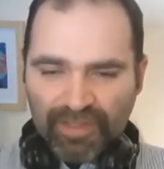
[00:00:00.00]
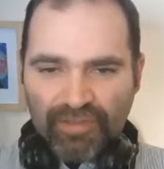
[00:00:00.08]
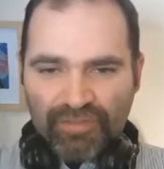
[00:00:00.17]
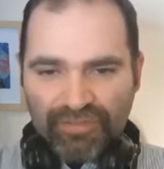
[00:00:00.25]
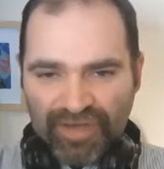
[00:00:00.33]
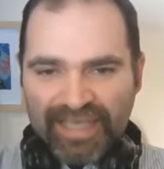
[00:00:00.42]

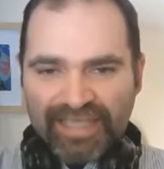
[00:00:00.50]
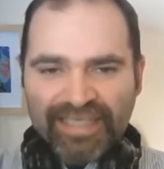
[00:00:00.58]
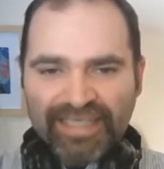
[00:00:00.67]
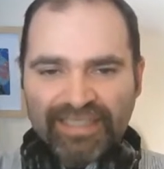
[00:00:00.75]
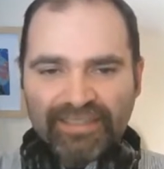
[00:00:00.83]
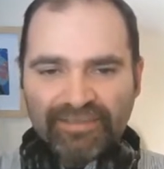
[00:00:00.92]

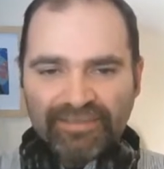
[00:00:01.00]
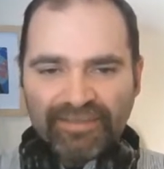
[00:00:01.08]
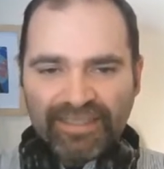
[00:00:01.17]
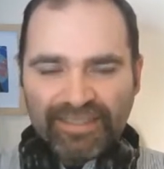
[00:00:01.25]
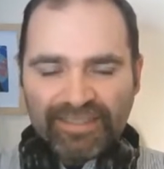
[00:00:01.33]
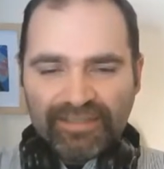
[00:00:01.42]
threatening
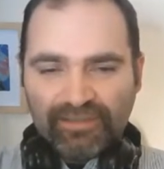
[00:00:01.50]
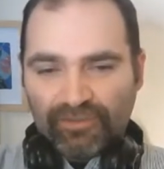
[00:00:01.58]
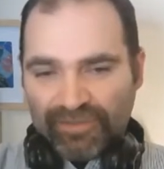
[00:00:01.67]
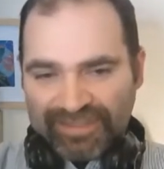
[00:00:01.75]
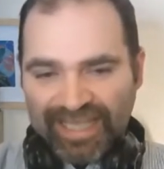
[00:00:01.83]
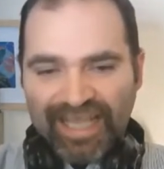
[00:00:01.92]

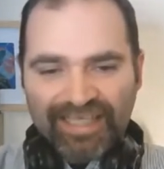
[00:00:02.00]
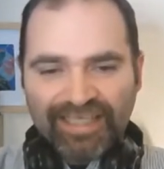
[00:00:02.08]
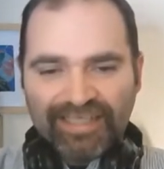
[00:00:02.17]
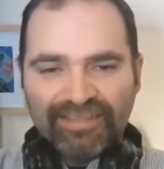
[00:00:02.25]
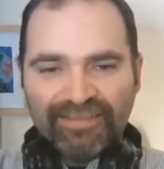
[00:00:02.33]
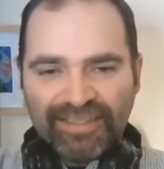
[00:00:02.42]
or
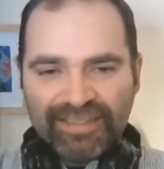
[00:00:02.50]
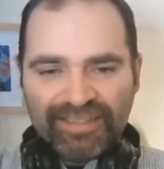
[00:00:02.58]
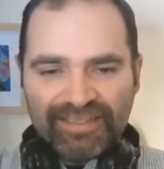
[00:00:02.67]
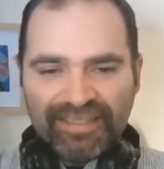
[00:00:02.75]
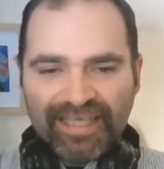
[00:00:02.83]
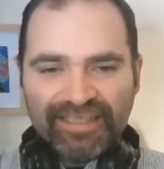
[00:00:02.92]
attacking the
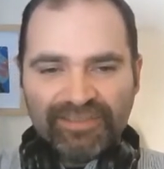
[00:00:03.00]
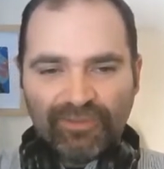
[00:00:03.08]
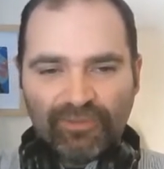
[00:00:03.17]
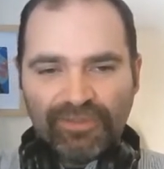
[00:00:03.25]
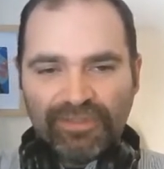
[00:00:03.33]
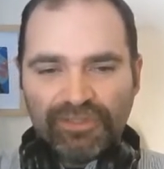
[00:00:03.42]
knight
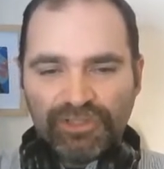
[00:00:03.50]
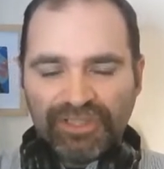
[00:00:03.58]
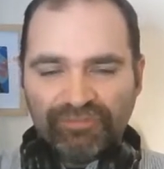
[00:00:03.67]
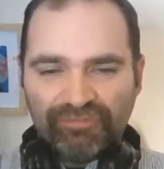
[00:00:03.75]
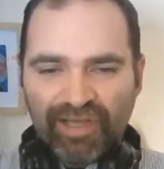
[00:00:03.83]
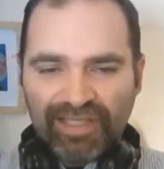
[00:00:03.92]
on
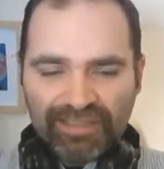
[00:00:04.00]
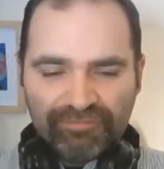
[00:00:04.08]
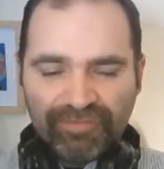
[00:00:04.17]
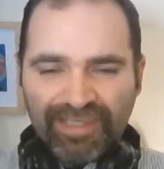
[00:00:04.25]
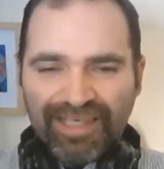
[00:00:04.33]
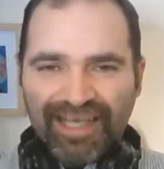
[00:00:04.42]
g5,
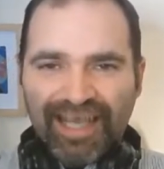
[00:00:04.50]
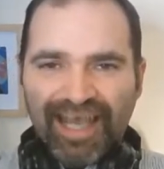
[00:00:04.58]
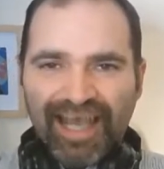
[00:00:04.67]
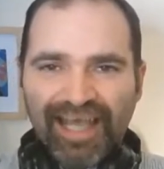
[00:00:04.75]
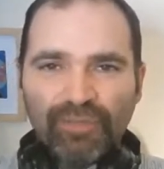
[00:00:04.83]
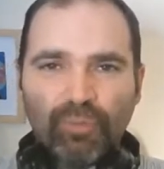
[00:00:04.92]

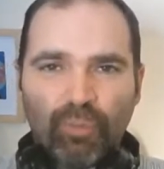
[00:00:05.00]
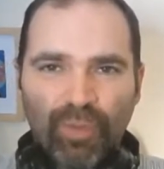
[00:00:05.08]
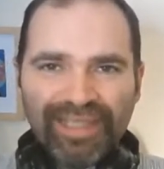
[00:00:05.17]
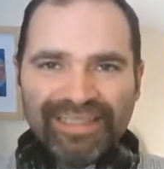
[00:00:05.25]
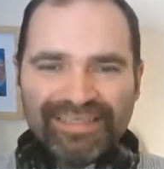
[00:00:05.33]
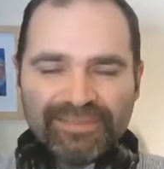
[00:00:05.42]
and
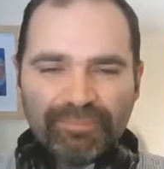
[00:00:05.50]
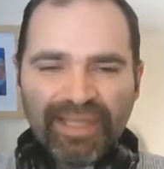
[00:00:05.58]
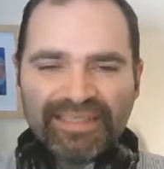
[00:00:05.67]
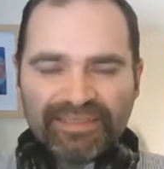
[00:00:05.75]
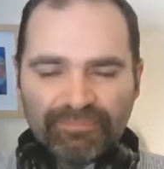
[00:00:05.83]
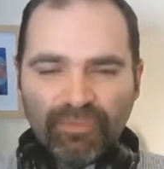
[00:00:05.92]
white's
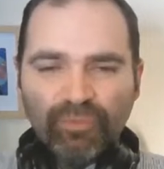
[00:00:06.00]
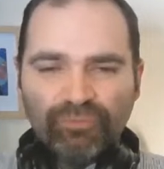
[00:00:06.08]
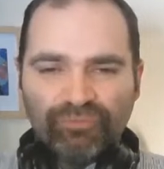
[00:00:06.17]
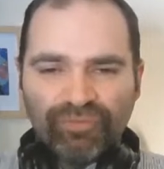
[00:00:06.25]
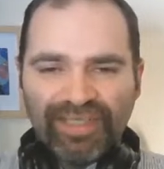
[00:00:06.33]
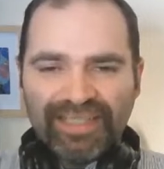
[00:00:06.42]
best
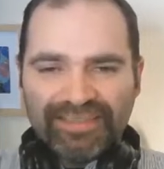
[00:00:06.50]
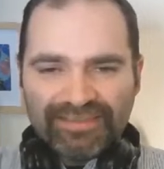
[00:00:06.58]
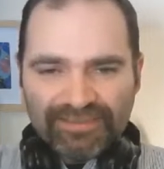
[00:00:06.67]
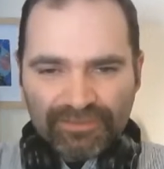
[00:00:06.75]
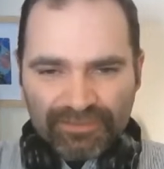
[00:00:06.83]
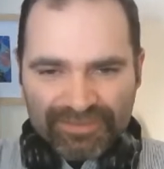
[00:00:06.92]
move is
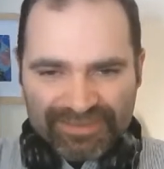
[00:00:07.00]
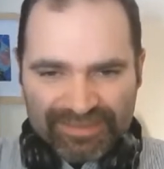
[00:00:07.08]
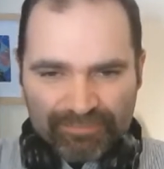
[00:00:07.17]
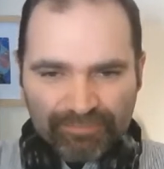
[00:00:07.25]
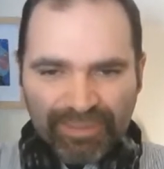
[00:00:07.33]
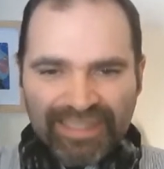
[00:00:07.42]
to
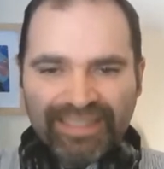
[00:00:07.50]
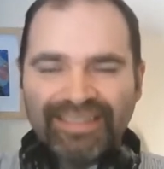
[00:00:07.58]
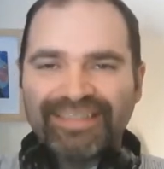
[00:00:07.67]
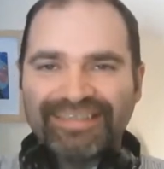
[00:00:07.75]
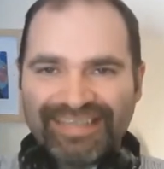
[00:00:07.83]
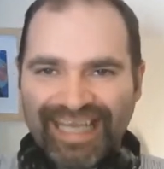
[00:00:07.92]
simply
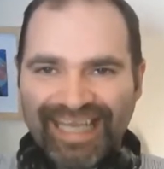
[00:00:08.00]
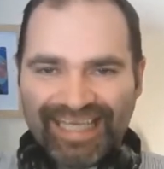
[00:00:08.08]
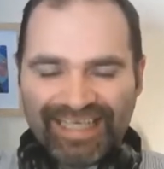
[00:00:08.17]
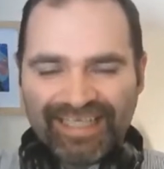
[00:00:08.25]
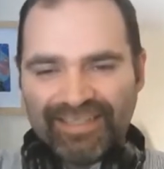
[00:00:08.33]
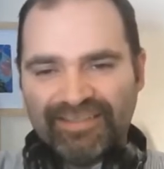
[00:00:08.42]

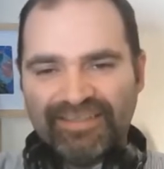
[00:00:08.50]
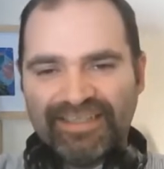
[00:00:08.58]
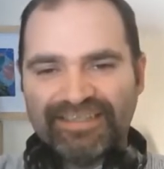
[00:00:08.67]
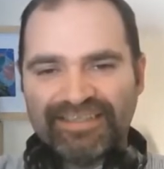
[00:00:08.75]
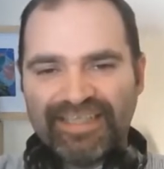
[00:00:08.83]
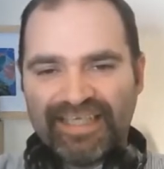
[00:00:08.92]
take
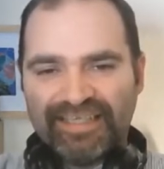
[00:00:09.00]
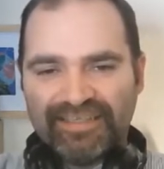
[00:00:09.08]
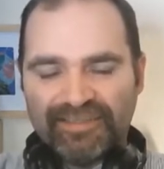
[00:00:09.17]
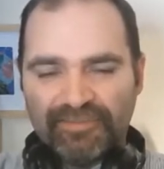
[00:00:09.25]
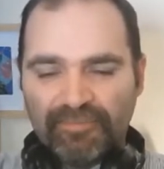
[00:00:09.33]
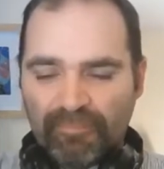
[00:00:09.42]
this
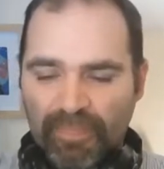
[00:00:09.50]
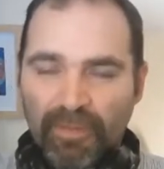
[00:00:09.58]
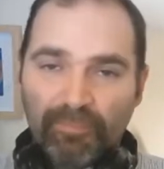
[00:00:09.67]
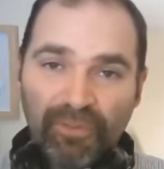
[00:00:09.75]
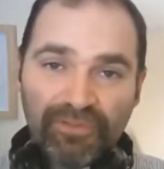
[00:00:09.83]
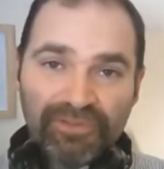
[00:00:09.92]
knight.
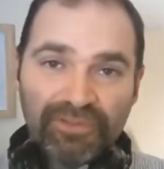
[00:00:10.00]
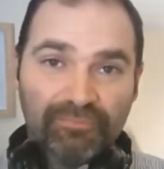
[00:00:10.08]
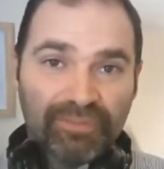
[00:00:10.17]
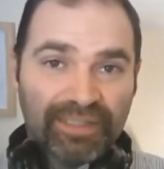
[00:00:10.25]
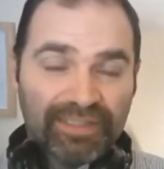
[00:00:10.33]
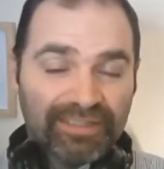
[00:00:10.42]
But
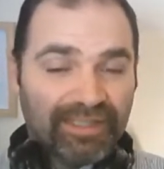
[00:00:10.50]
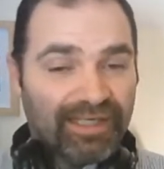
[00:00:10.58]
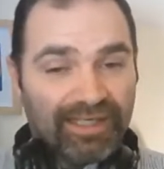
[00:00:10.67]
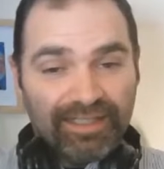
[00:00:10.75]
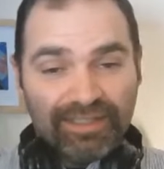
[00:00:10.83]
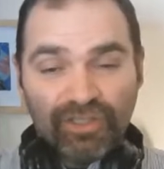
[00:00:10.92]
being
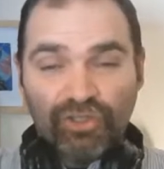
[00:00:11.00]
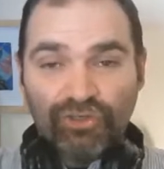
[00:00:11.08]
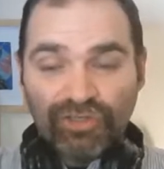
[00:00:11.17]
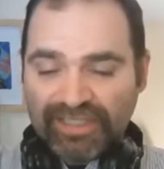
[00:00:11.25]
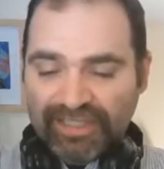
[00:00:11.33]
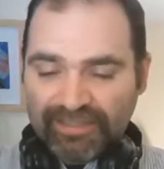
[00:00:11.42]
a
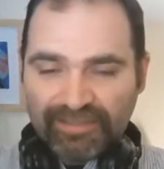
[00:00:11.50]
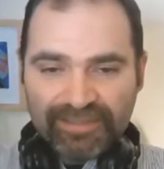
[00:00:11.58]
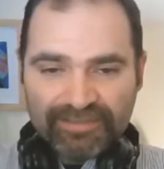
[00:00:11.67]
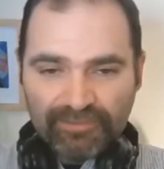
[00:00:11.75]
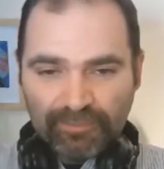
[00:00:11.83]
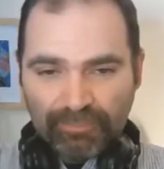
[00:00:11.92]
greedy
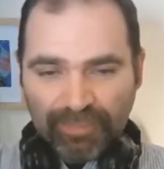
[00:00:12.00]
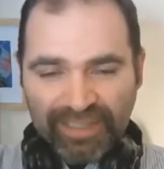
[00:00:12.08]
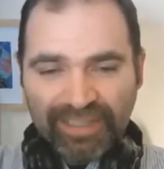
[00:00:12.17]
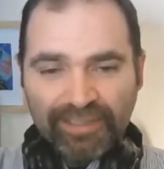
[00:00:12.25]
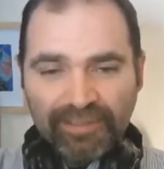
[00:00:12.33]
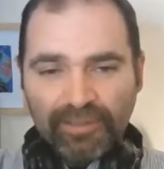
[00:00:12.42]
little piggy,